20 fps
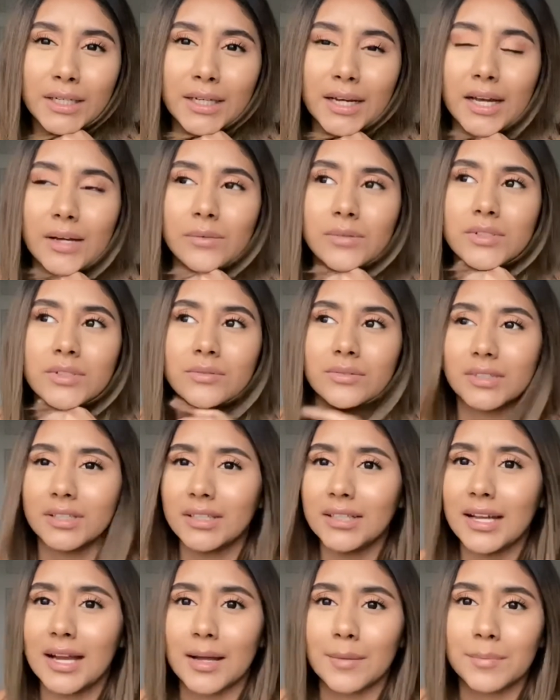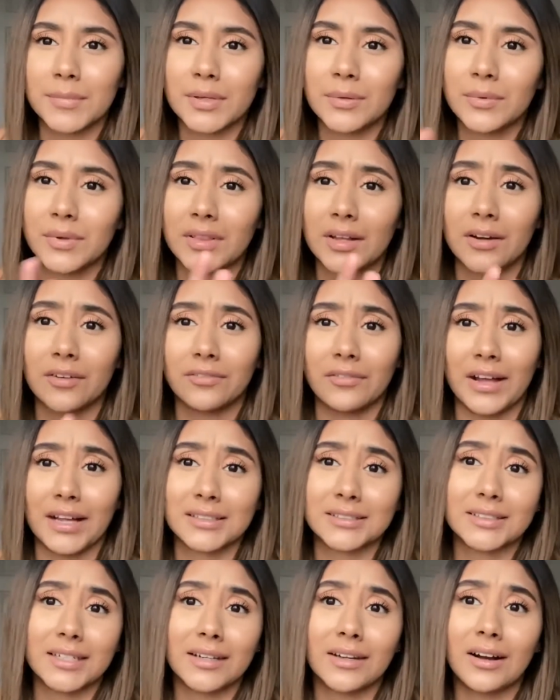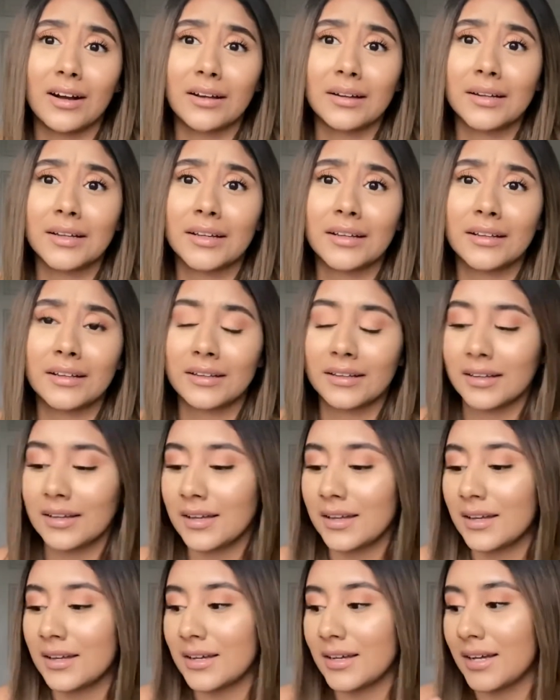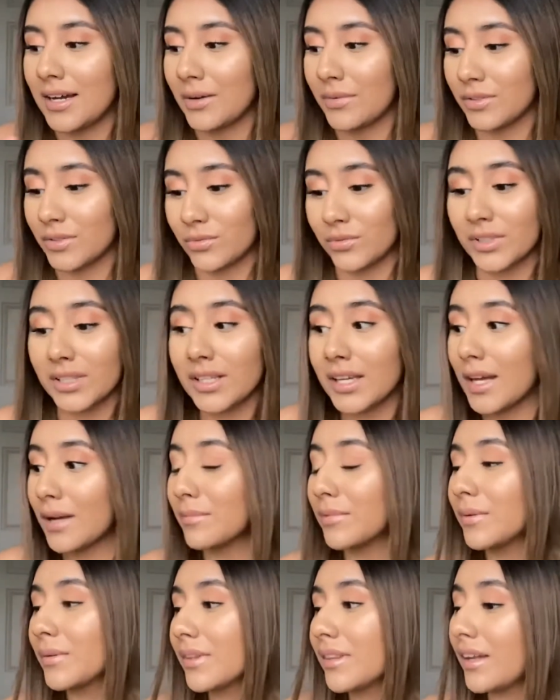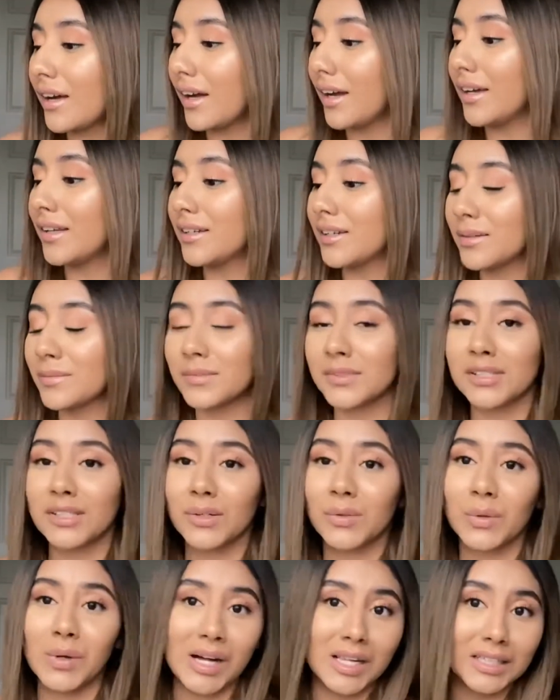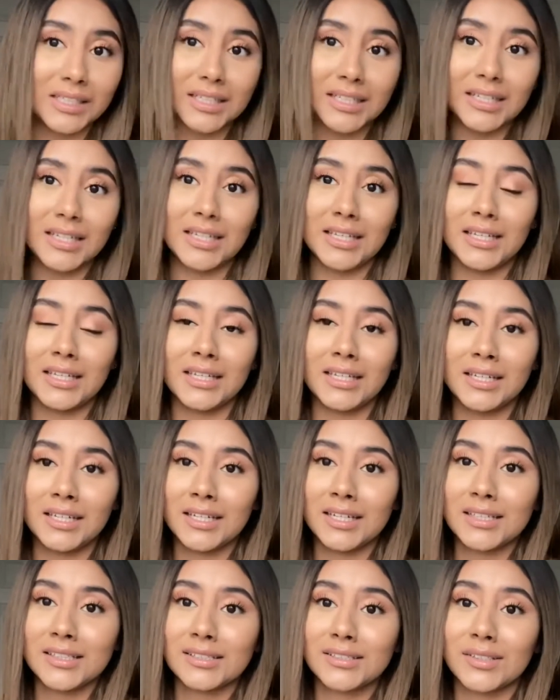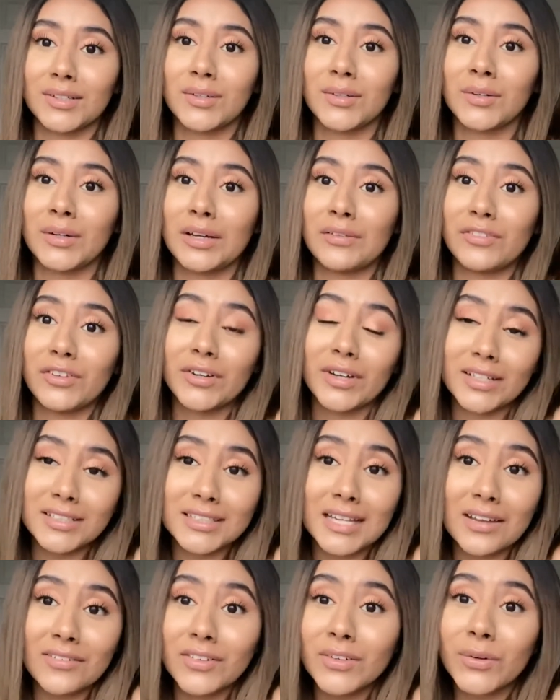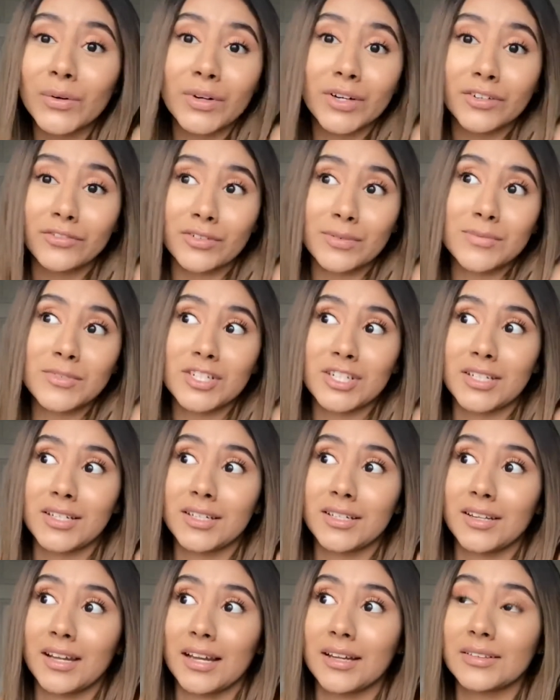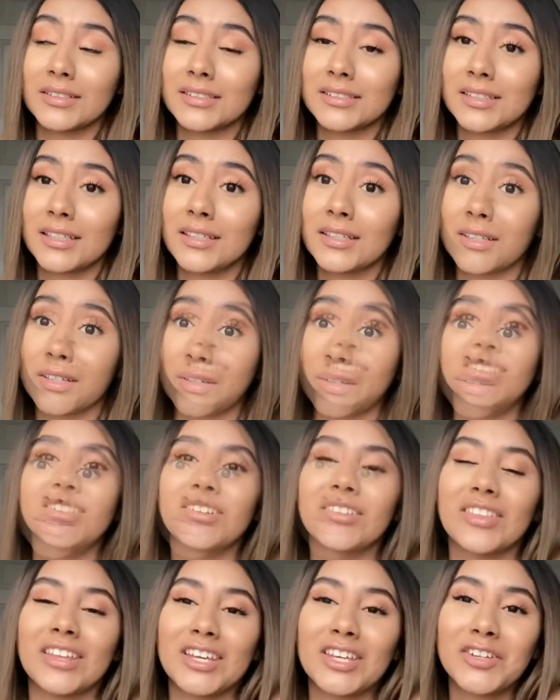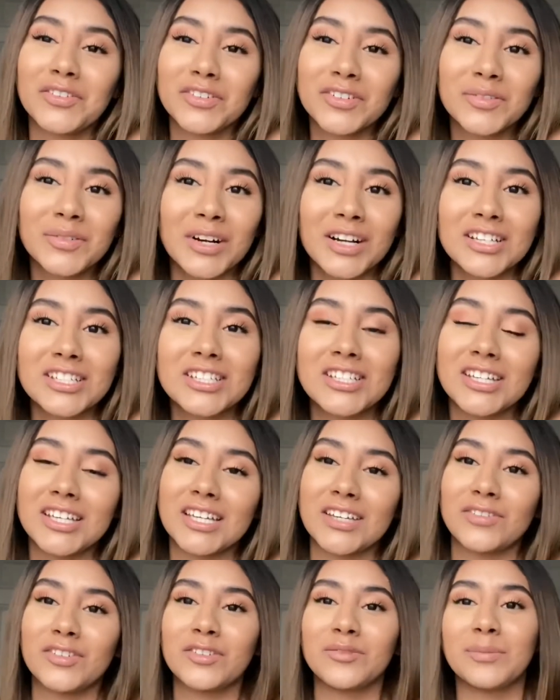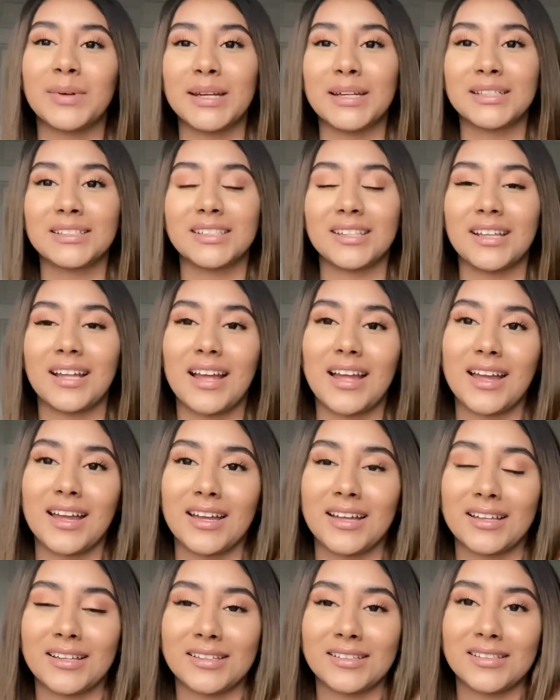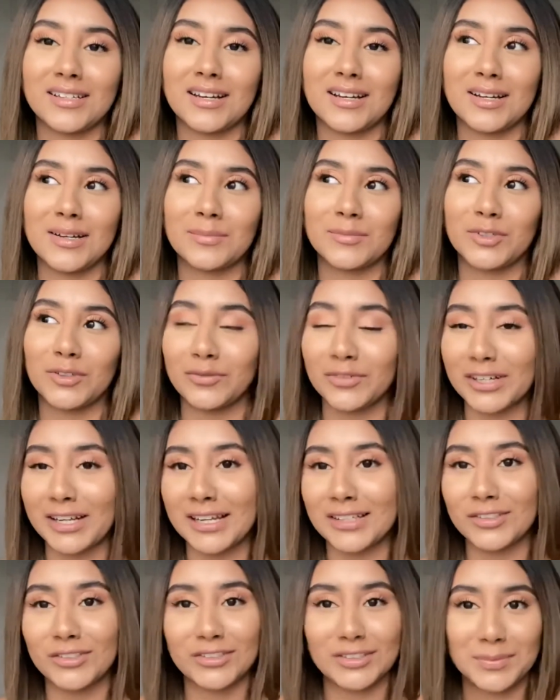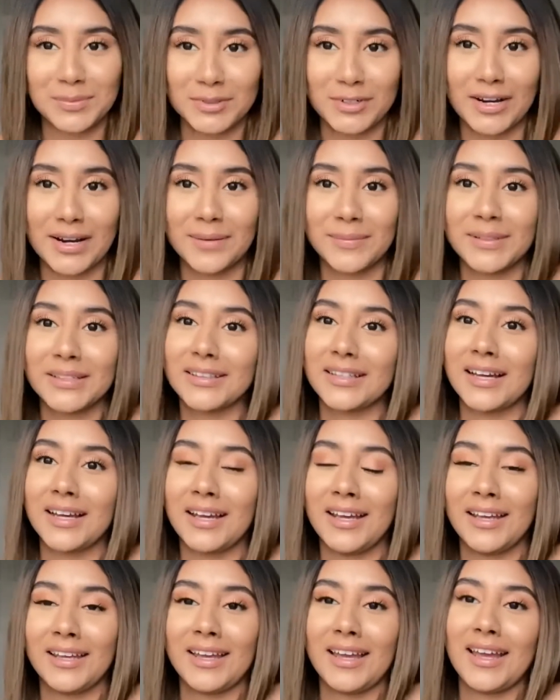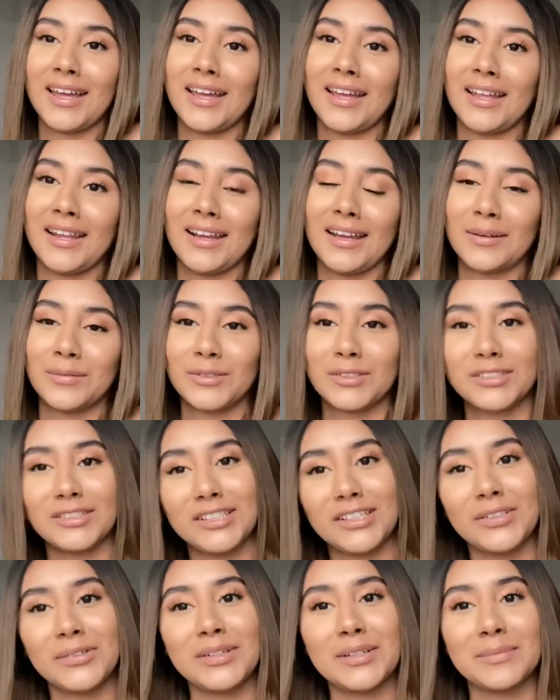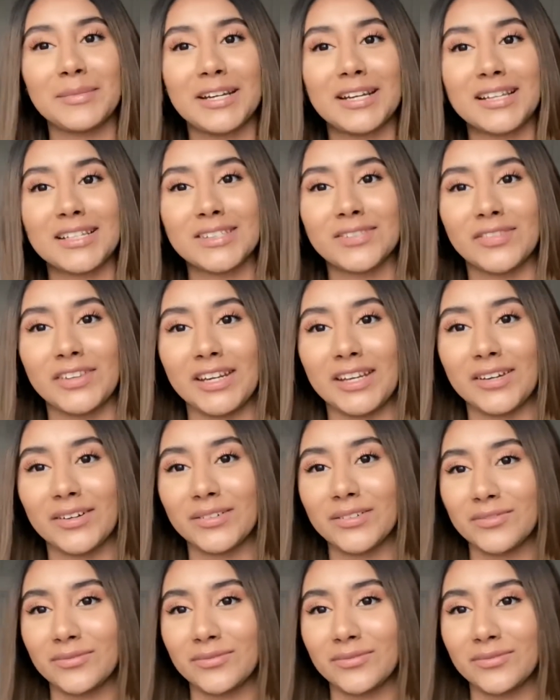I was really happy with how fast I got it. I was really happy with the items, the quality. So if you guys haven't ordered from Shein, I would say go. So thank you for watching. If you've made it to the end, don't forget to subscribe and like, and I will see you in my next video.